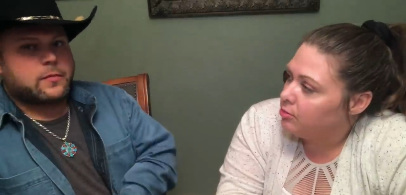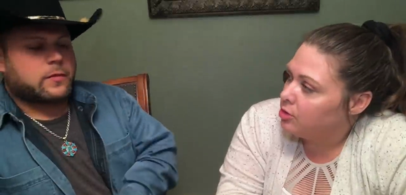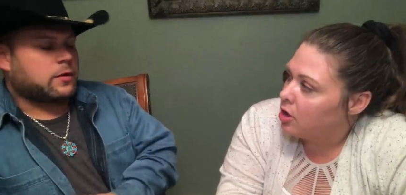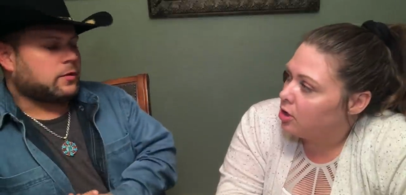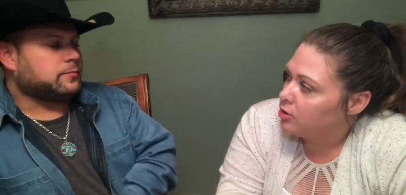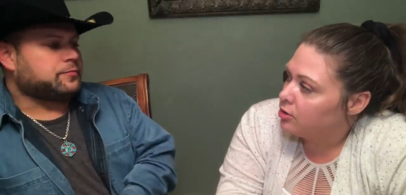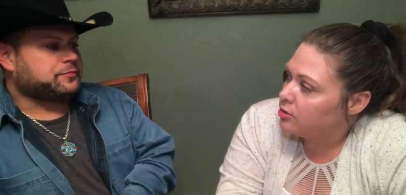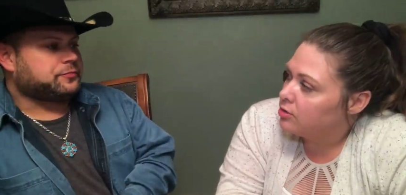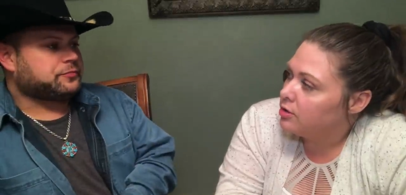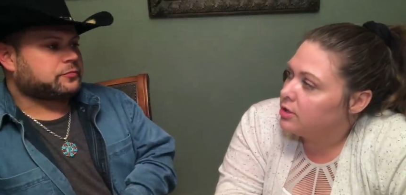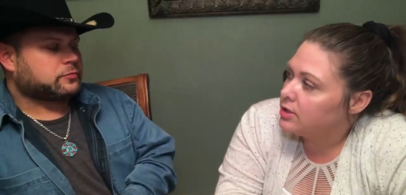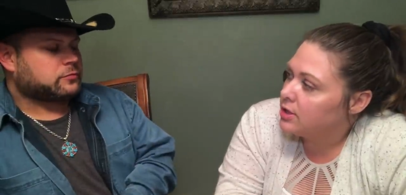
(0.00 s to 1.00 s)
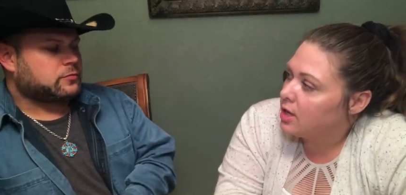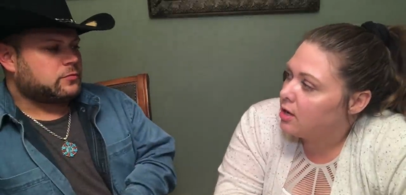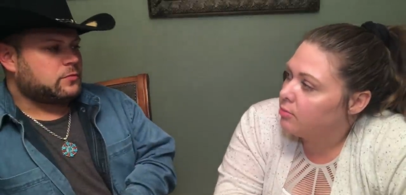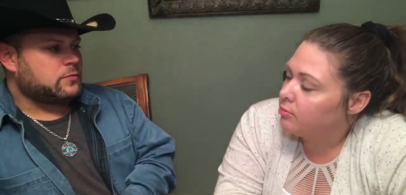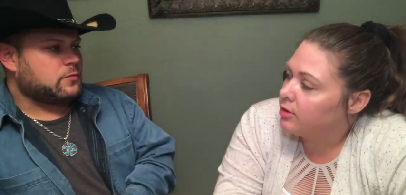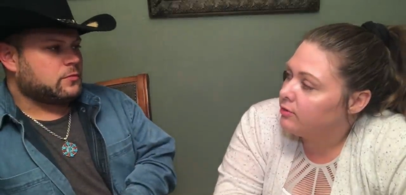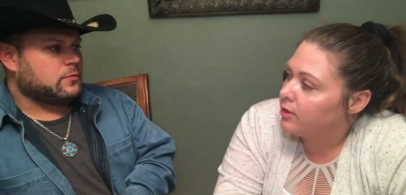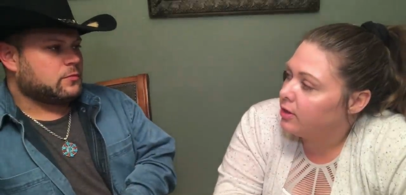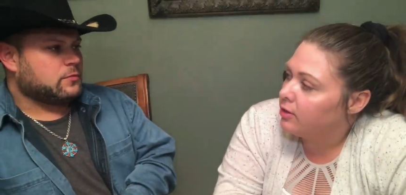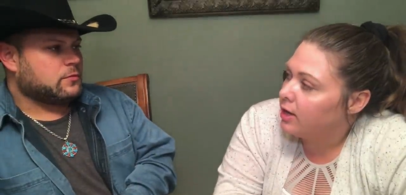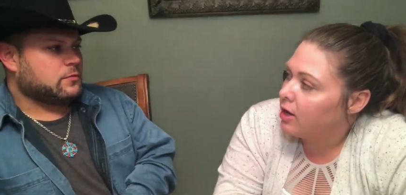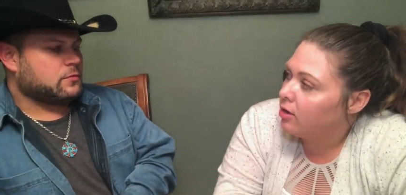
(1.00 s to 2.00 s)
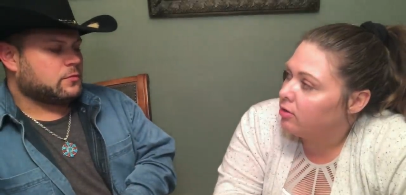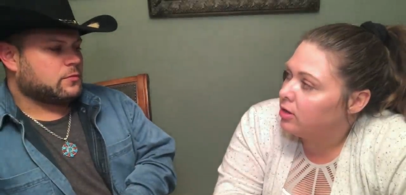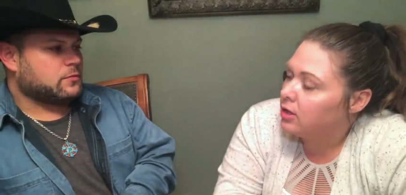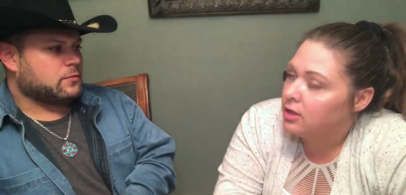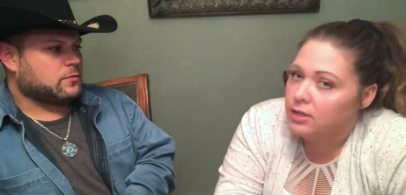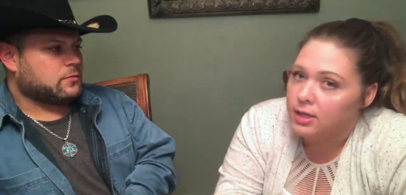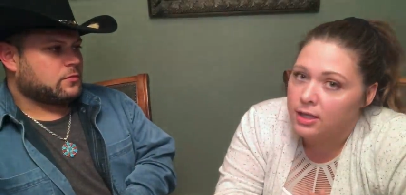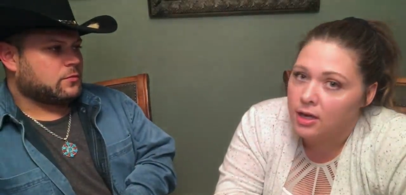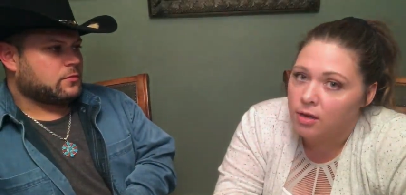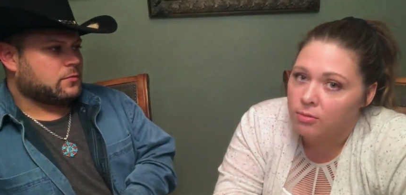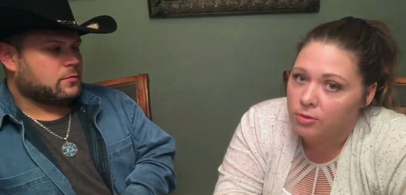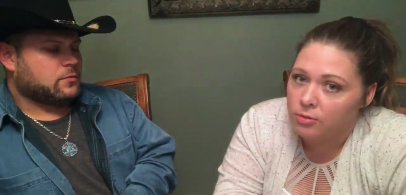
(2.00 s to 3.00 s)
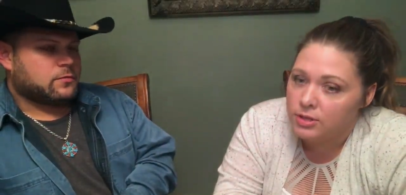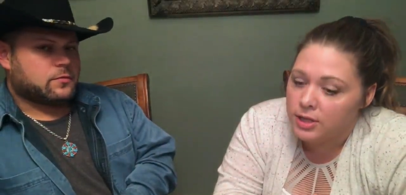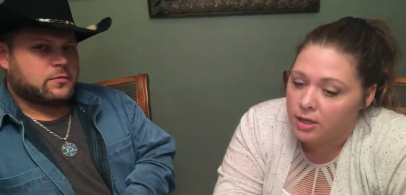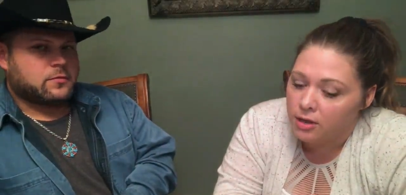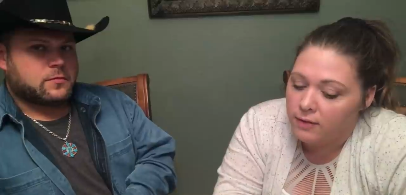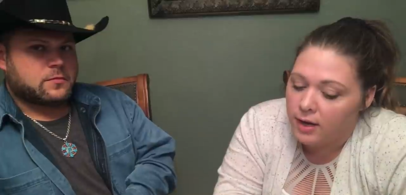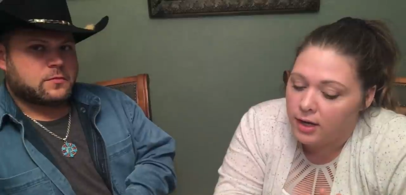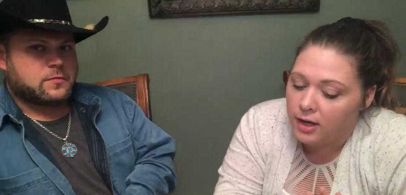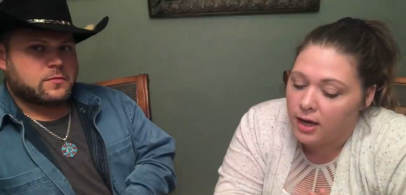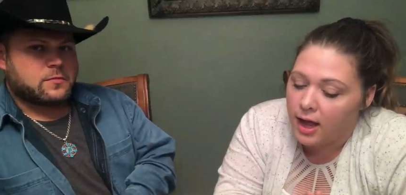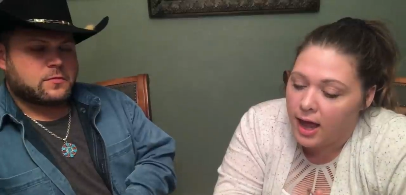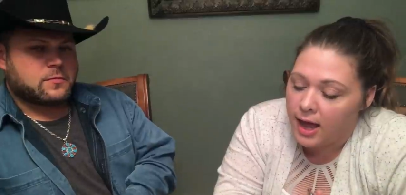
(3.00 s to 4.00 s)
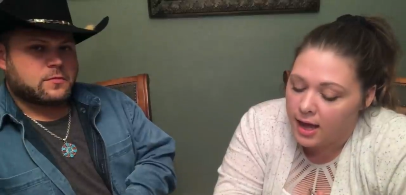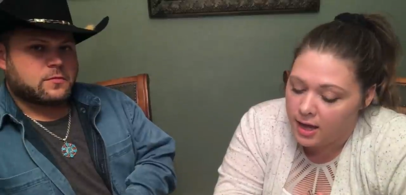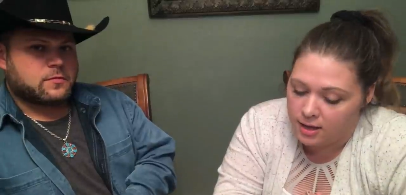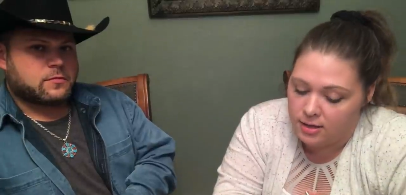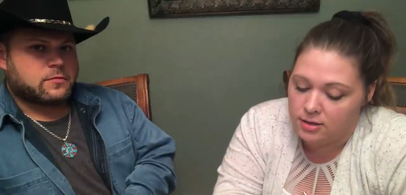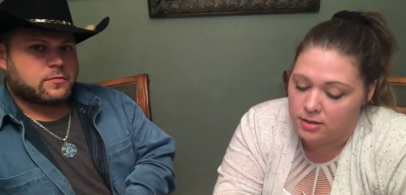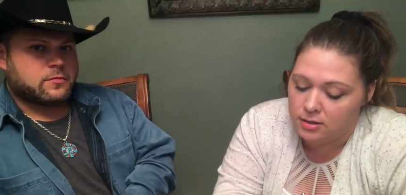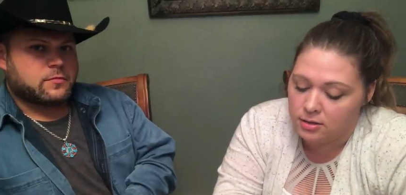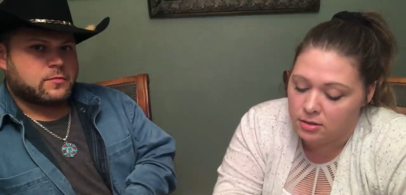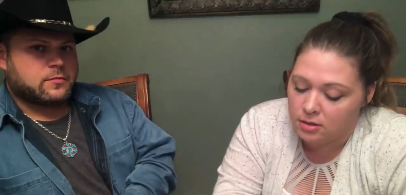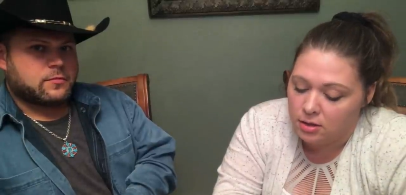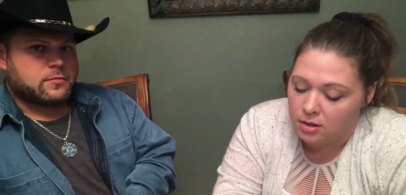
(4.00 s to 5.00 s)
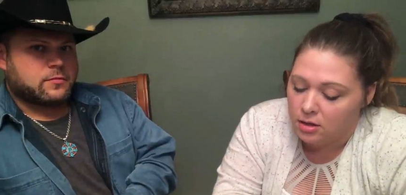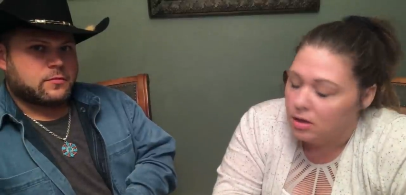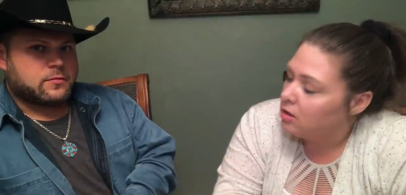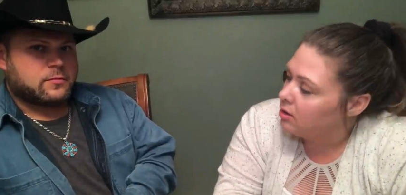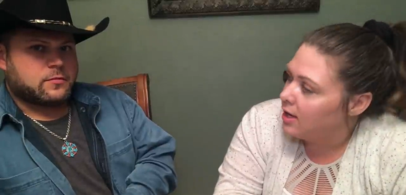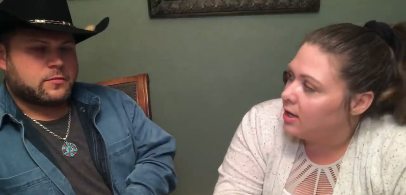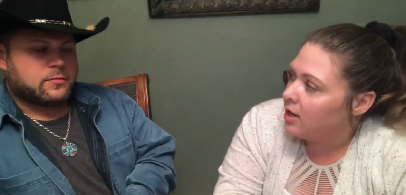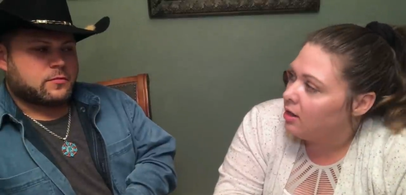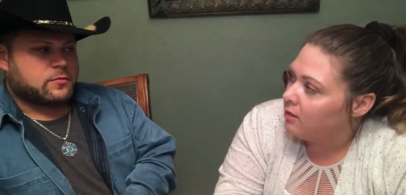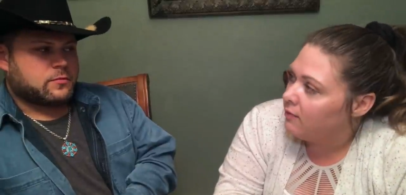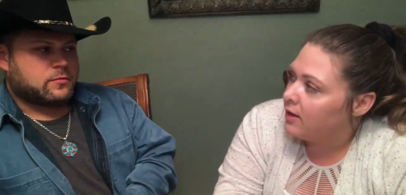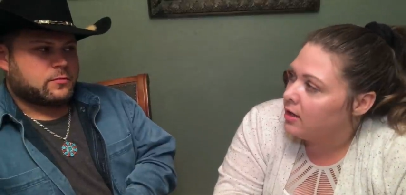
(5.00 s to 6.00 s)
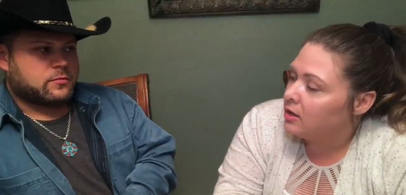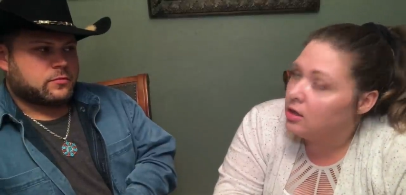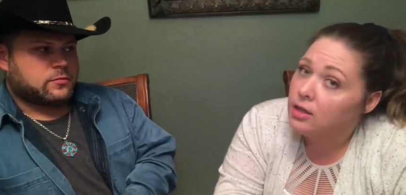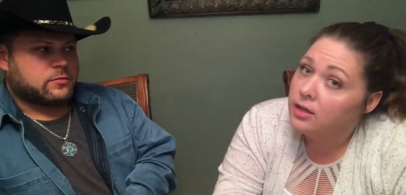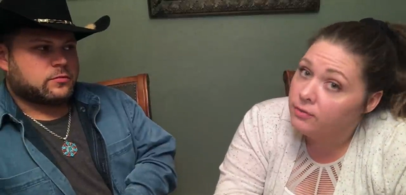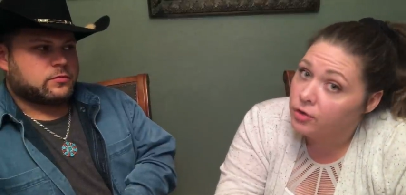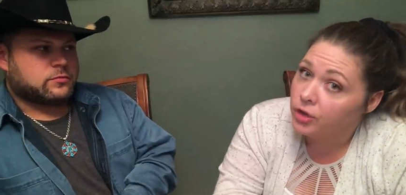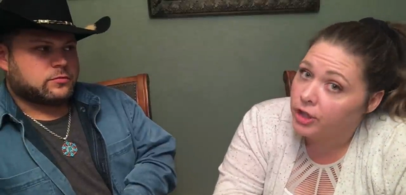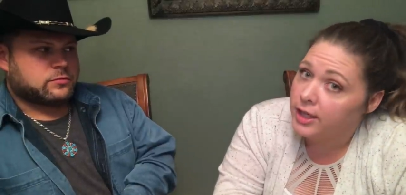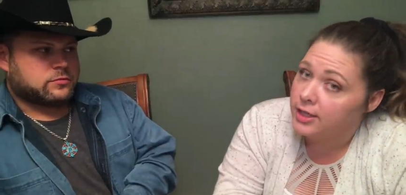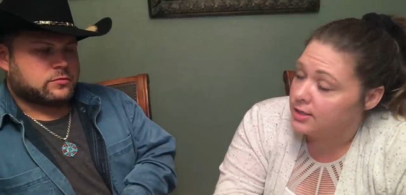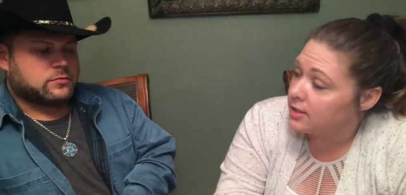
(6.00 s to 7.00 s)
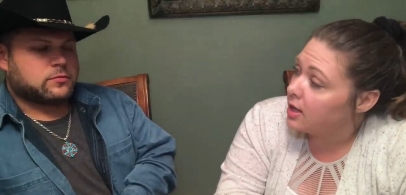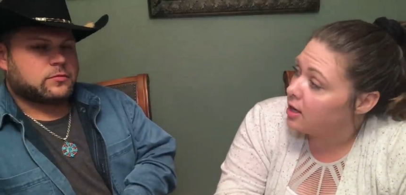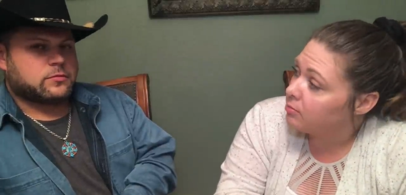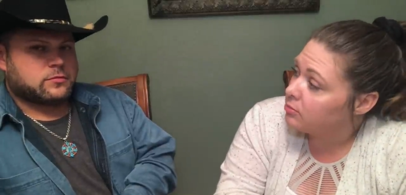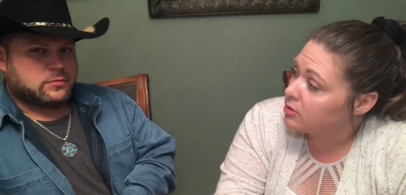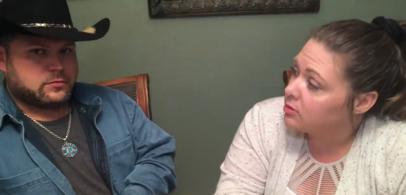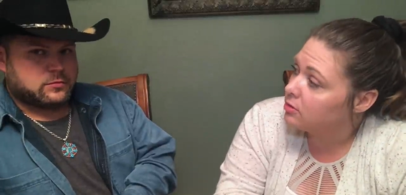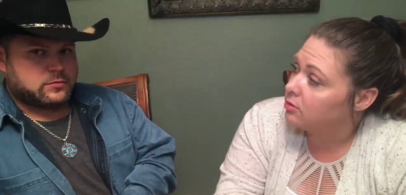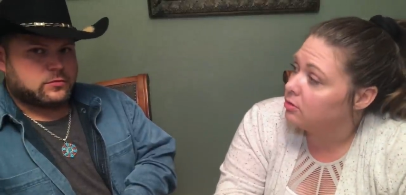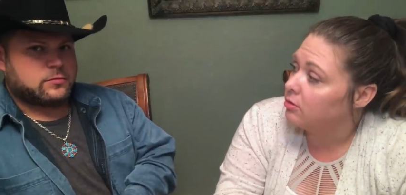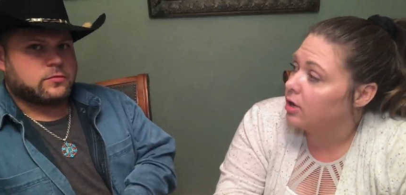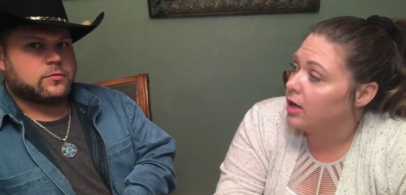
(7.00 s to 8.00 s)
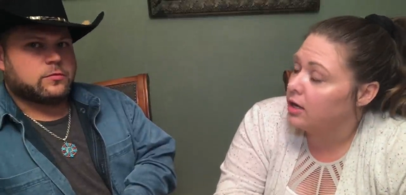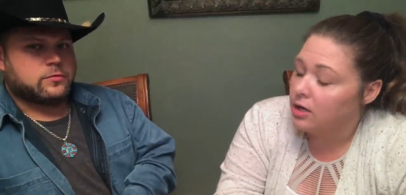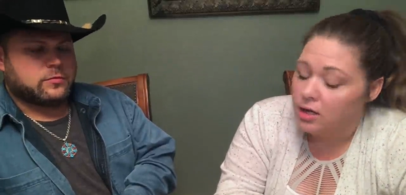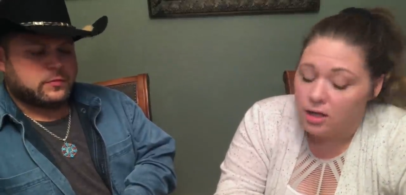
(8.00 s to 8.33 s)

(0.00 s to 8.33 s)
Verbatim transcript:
Speaker 1: doctor. So this time we found out that the D dimer was elevated and you had elevated liver enzymes, mm-hmm. right?